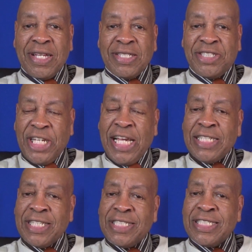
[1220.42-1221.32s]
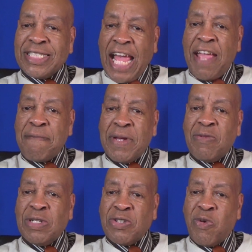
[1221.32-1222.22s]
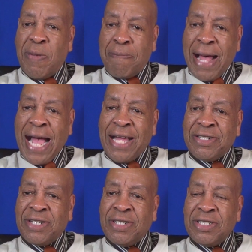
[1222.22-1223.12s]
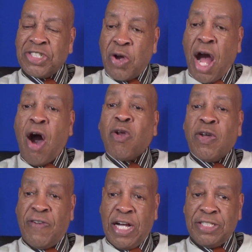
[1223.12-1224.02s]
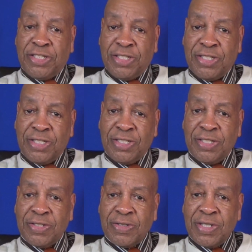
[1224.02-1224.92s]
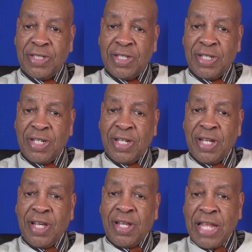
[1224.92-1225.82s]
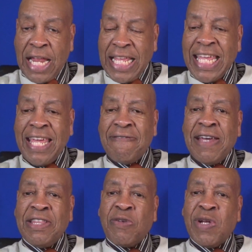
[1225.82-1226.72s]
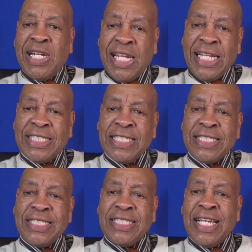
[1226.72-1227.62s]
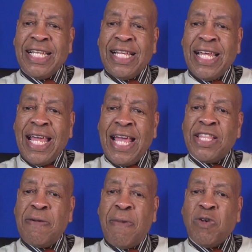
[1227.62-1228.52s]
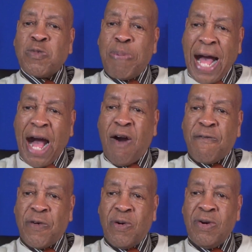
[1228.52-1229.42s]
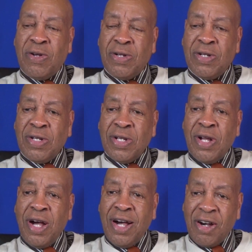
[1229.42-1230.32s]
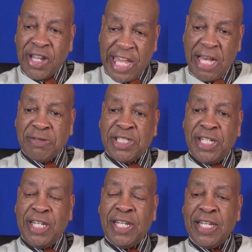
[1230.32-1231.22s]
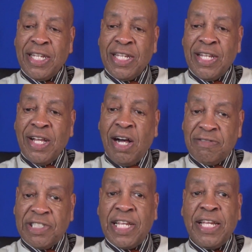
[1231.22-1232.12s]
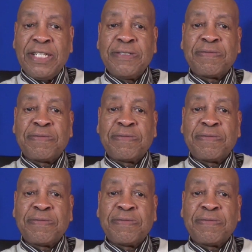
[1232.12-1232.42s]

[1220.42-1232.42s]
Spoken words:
Jesus' statement was a reminder to all of us that even the religious and the most powerful are guilty of sin.